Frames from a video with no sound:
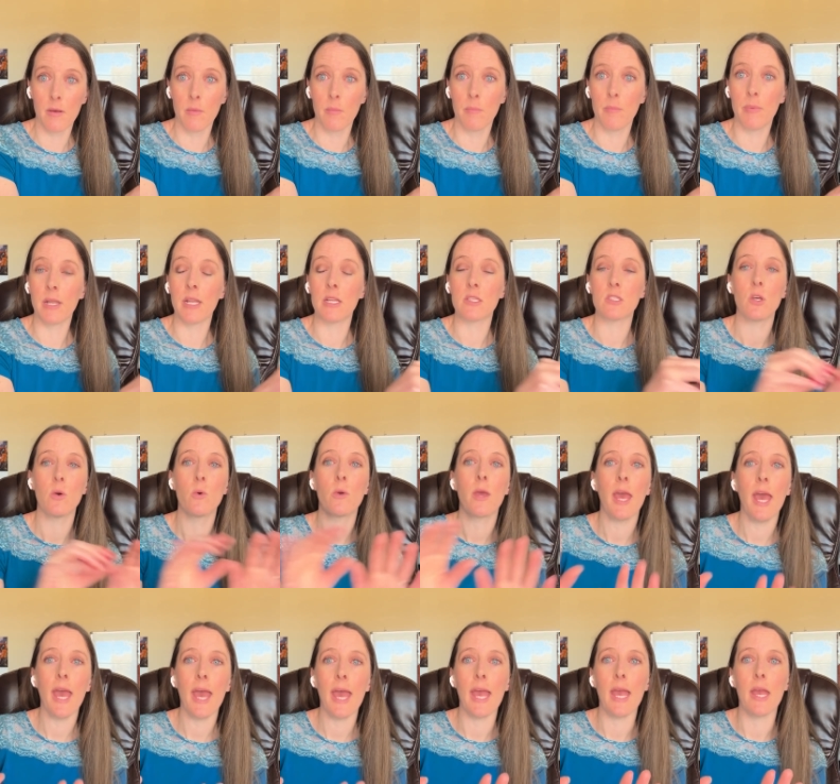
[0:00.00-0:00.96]
but it's
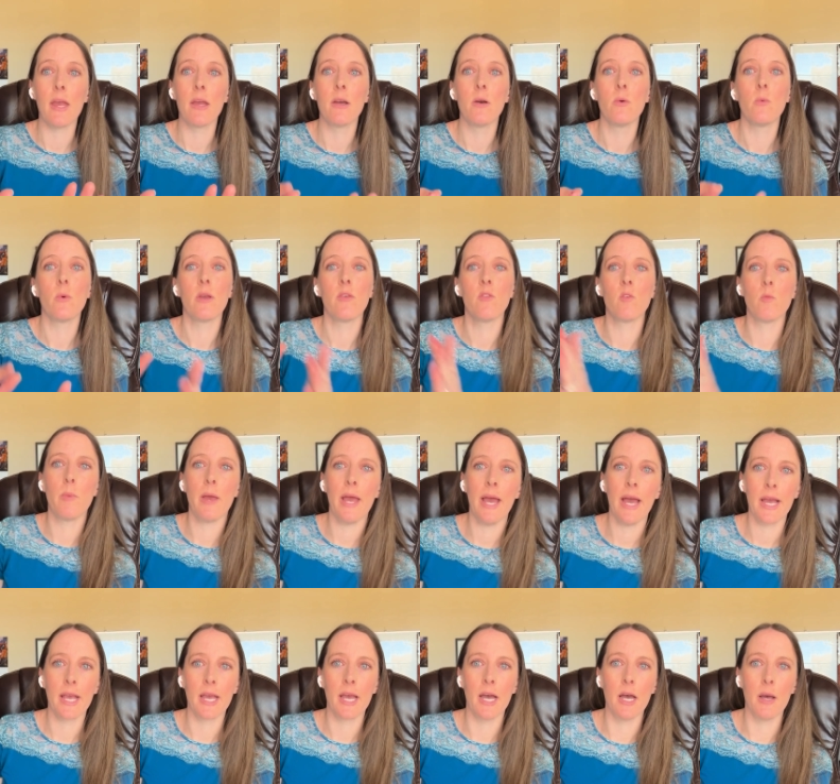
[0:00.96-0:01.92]
okay. We have a
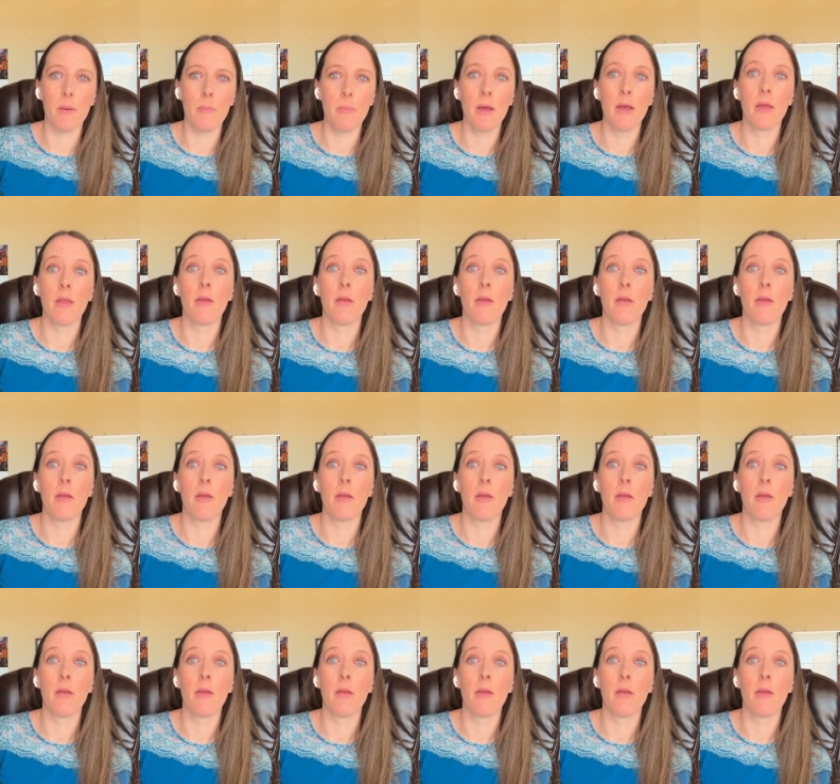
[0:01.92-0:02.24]
backup